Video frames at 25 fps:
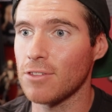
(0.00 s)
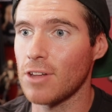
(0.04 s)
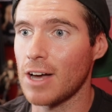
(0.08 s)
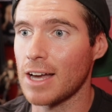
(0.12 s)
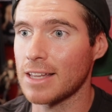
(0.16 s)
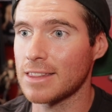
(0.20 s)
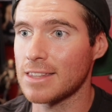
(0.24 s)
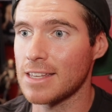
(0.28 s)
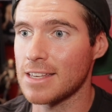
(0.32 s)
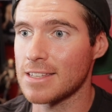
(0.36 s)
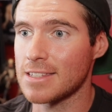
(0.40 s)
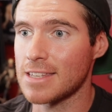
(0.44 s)

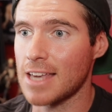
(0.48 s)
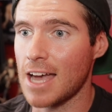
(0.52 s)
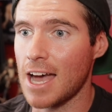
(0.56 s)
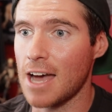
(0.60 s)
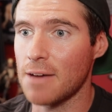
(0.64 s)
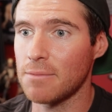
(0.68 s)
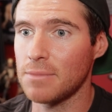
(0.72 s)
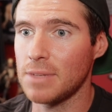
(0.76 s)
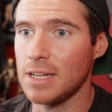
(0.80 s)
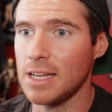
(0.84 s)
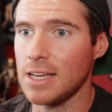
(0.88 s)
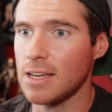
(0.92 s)
like this
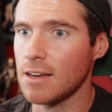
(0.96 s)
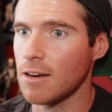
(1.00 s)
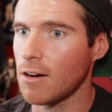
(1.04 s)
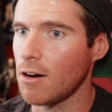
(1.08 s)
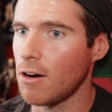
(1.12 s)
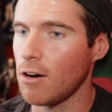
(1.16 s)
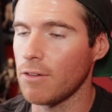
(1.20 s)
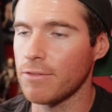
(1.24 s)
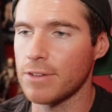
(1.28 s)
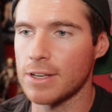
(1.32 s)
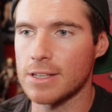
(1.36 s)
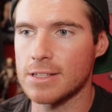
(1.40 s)
happening.
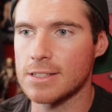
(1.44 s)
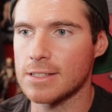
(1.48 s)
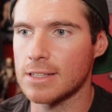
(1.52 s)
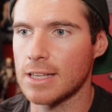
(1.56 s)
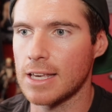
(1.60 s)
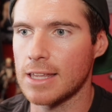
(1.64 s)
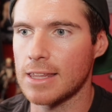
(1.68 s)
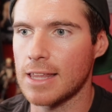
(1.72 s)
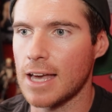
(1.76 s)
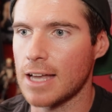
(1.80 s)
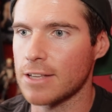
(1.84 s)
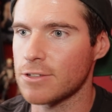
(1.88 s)

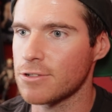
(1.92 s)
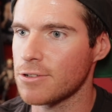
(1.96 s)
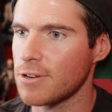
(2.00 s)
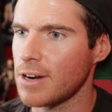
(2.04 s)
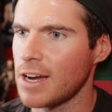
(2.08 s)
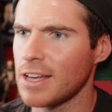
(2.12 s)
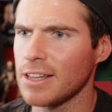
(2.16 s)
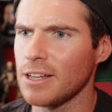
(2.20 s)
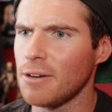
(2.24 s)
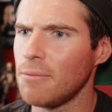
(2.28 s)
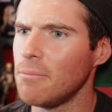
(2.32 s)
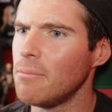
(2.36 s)
Obviously, that
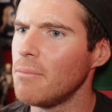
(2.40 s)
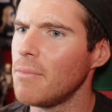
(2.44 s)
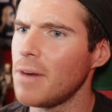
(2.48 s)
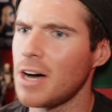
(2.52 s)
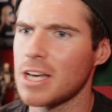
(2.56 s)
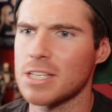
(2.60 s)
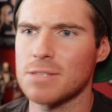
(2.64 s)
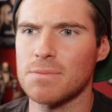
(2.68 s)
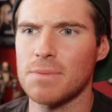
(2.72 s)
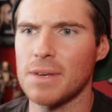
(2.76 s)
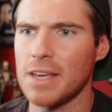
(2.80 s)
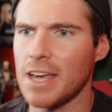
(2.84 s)
trailer
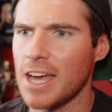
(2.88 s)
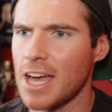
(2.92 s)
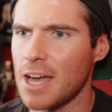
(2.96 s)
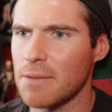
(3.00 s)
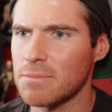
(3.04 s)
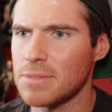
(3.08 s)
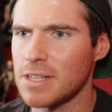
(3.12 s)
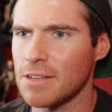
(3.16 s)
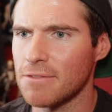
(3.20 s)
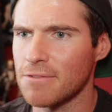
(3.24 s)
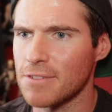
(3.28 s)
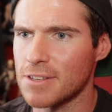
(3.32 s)
must be
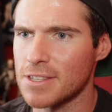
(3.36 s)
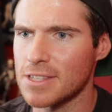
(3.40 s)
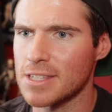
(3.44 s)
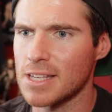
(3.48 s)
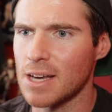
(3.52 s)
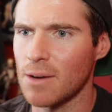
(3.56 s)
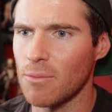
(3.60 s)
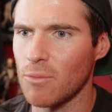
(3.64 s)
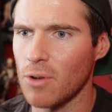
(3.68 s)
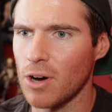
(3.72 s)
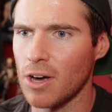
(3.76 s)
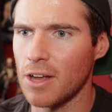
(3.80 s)
empty for
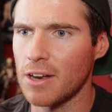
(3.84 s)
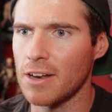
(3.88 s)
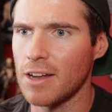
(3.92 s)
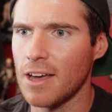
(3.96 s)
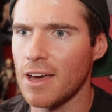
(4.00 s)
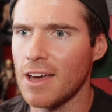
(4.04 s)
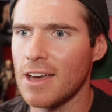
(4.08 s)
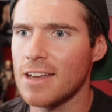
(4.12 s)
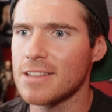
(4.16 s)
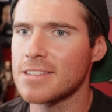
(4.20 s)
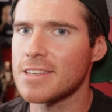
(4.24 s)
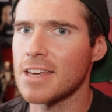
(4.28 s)
someone
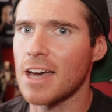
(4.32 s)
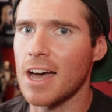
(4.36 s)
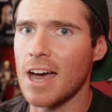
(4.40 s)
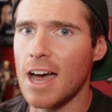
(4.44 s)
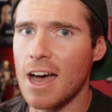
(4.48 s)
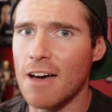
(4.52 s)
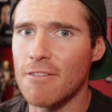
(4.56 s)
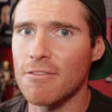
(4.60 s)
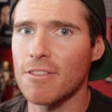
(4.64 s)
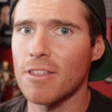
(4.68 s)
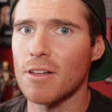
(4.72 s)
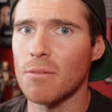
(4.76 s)
to
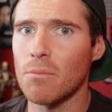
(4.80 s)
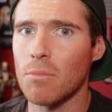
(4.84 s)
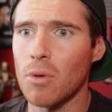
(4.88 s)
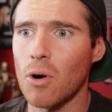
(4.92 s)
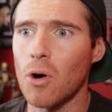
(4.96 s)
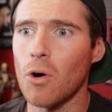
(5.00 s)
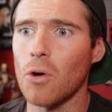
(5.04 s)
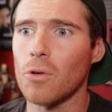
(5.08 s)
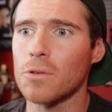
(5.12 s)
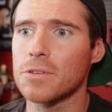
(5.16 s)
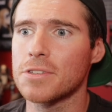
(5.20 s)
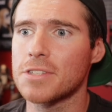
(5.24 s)
have the
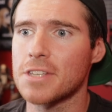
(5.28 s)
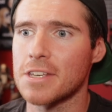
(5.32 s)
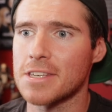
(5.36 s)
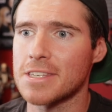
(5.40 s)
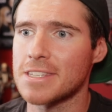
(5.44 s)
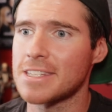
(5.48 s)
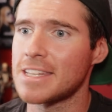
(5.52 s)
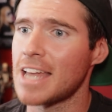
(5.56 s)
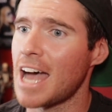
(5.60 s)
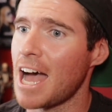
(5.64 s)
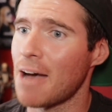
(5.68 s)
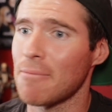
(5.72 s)
balls to
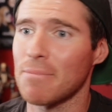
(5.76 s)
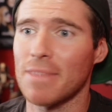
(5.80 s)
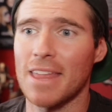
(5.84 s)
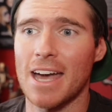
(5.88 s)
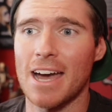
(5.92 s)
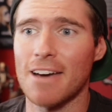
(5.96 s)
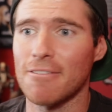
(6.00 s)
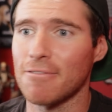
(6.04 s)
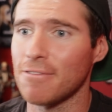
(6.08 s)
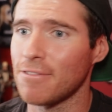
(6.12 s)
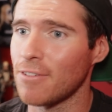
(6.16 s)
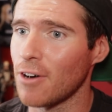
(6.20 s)
snap
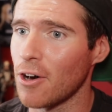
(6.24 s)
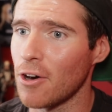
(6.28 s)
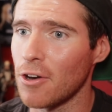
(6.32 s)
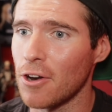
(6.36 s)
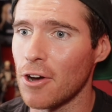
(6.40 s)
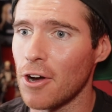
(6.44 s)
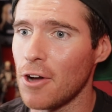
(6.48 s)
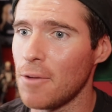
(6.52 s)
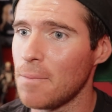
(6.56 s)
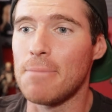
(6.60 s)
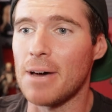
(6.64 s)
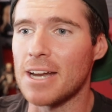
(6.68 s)
that
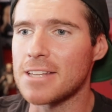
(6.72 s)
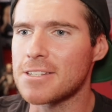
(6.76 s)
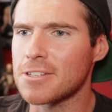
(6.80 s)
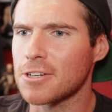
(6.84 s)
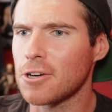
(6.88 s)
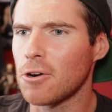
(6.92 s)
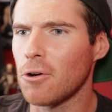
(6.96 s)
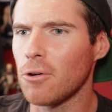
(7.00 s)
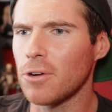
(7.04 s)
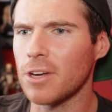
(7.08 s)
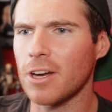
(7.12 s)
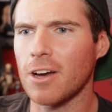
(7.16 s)
photo. But it's
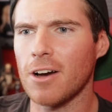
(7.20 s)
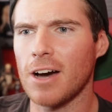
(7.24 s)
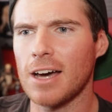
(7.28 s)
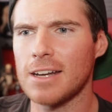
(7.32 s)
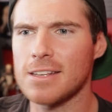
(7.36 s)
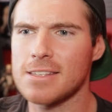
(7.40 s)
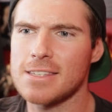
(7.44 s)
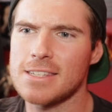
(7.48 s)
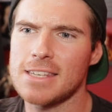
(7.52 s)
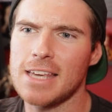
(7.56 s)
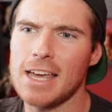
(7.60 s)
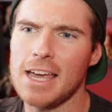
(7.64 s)
cool to
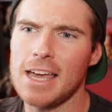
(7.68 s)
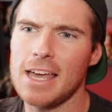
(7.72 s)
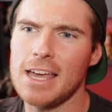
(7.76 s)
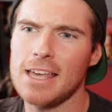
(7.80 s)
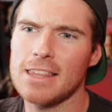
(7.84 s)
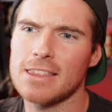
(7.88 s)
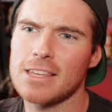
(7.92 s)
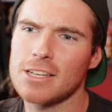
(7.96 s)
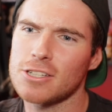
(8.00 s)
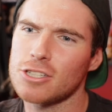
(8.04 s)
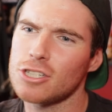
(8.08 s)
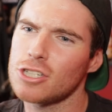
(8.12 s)
kind of
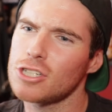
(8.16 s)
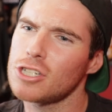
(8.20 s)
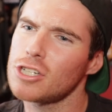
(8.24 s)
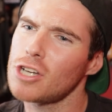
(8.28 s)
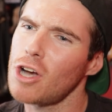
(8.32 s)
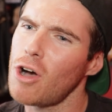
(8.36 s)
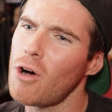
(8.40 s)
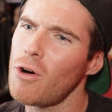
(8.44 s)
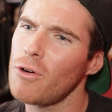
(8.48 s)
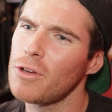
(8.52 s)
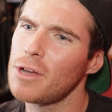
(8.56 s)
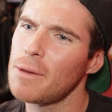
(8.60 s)
see the
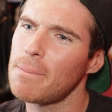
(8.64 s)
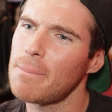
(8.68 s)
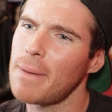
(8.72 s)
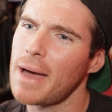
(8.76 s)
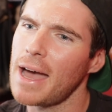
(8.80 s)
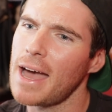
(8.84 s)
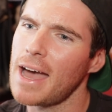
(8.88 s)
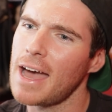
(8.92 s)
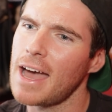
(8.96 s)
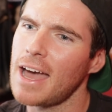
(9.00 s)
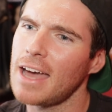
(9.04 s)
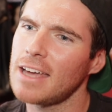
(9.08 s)
shoulder
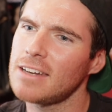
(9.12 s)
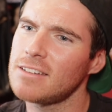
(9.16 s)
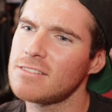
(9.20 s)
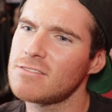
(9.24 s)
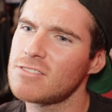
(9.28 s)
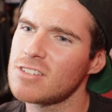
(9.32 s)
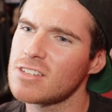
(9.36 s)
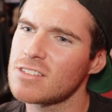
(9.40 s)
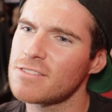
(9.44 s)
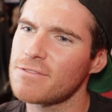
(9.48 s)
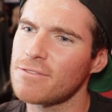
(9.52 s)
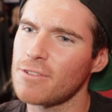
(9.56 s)

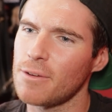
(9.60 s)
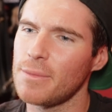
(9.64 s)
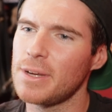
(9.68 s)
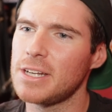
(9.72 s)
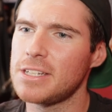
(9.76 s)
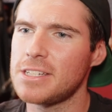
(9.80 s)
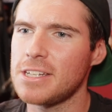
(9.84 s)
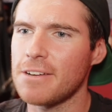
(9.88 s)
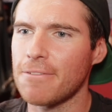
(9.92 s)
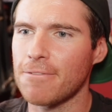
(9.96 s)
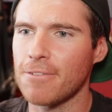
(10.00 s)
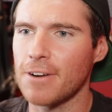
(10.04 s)
pad just from a
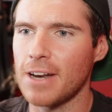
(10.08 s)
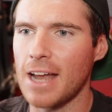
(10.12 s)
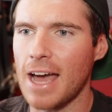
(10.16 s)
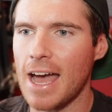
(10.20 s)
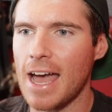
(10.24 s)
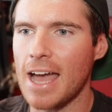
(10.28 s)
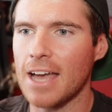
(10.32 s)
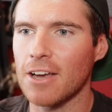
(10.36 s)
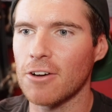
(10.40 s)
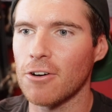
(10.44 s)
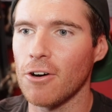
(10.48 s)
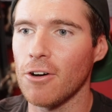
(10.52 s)
different
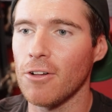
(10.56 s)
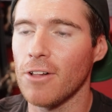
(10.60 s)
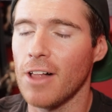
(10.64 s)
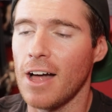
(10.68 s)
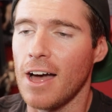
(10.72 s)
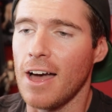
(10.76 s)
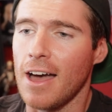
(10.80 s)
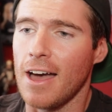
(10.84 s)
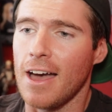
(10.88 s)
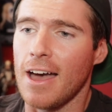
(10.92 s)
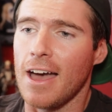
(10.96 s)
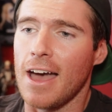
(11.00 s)
angle,
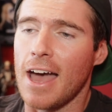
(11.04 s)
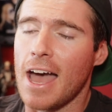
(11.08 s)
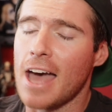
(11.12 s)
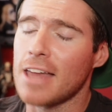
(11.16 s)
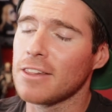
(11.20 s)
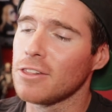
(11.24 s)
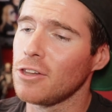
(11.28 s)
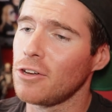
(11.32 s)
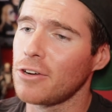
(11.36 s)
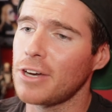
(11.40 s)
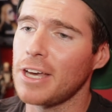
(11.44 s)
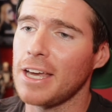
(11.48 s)

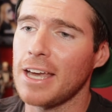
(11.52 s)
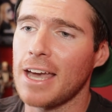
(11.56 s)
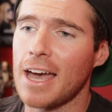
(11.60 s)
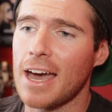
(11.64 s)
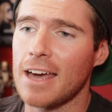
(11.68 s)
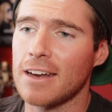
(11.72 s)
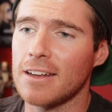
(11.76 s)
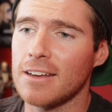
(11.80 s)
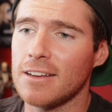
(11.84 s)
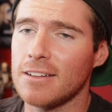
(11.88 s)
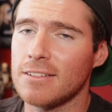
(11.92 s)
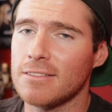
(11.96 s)
and looking
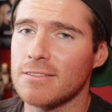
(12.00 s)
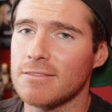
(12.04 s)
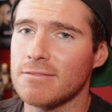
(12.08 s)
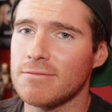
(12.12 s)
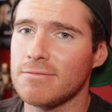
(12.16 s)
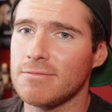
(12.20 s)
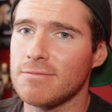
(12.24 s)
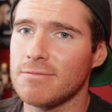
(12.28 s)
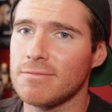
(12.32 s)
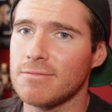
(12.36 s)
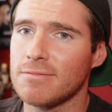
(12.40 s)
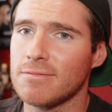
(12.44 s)
at it,
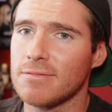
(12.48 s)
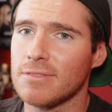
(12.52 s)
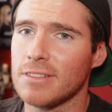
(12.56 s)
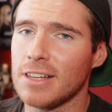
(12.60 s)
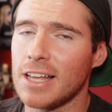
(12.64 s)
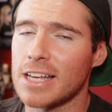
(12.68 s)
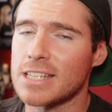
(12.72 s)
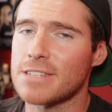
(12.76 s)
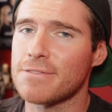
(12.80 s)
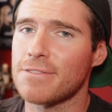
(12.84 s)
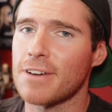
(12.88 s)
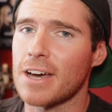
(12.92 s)

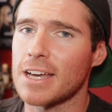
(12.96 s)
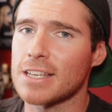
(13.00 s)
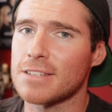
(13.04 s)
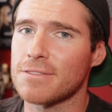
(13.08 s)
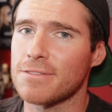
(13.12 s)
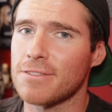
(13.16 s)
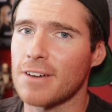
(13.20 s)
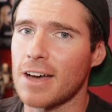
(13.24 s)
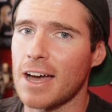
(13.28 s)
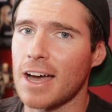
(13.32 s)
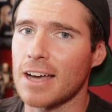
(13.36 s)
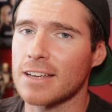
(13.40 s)
let's face
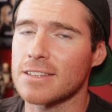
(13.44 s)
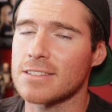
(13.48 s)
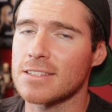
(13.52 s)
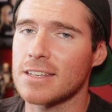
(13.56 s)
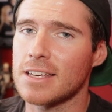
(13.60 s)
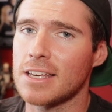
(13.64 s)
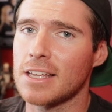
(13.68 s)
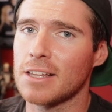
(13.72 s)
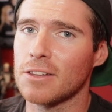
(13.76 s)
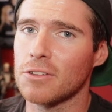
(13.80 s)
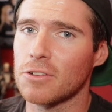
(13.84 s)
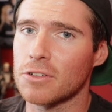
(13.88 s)
facts,
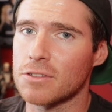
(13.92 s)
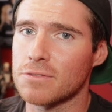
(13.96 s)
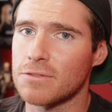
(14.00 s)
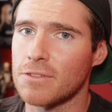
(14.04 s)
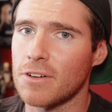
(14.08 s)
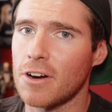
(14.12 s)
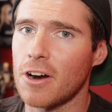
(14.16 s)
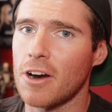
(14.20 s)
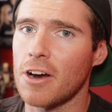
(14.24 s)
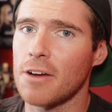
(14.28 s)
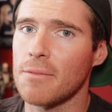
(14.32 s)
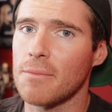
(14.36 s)
it looks
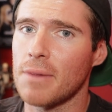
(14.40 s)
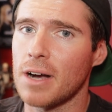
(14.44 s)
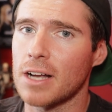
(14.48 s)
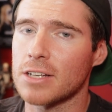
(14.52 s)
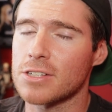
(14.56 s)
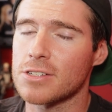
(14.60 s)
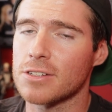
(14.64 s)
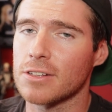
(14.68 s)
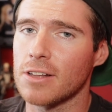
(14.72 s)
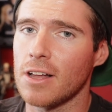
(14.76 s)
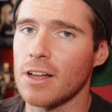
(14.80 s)
very much